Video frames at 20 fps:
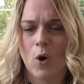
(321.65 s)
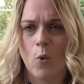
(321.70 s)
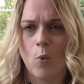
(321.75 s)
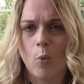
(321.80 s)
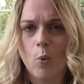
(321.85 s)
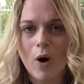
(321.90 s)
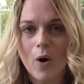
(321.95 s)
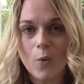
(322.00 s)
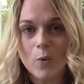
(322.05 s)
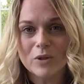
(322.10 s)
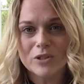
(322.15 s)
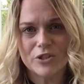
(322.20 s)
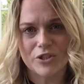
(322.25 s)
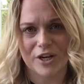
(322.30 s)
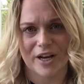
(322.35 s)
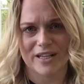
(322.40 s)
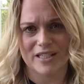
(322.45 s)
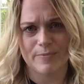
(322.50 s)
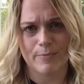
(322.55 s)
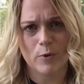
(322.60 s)
What will
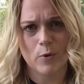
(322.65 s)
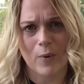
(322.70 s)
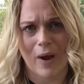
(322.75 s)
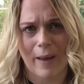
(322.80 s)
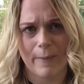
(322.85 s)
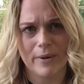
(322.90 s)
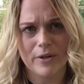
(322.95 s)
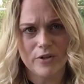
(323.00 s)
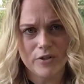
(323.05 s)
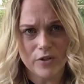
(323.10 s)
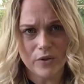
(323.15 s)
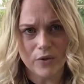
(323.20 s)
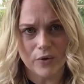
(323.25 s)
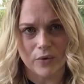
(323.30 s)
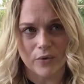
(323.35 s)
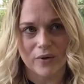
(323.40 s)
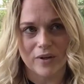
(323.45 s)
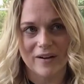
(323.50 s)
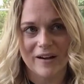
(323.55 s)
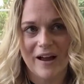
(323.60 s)
Jasper Rabbit
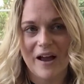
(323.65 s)
do?